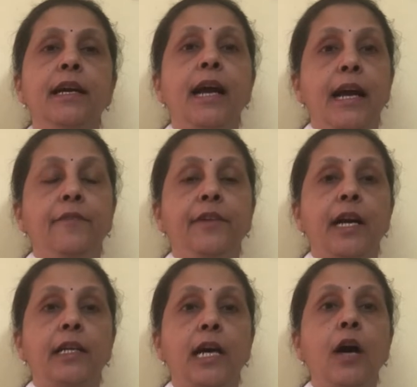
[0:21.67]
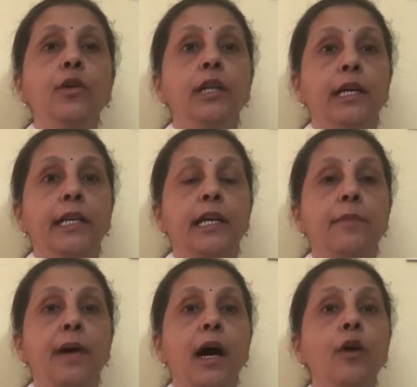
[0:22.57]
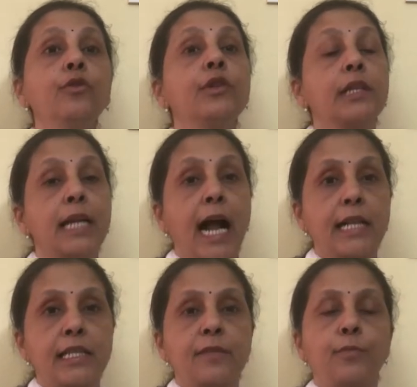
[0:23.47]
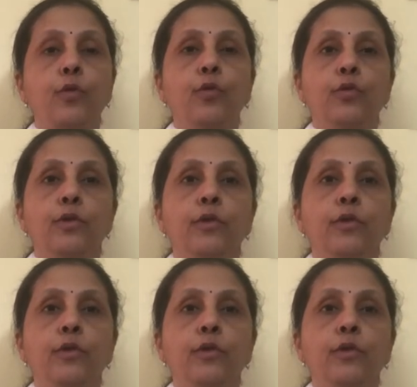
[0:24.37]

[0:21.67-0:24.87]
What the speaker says: and we are now learning about transport.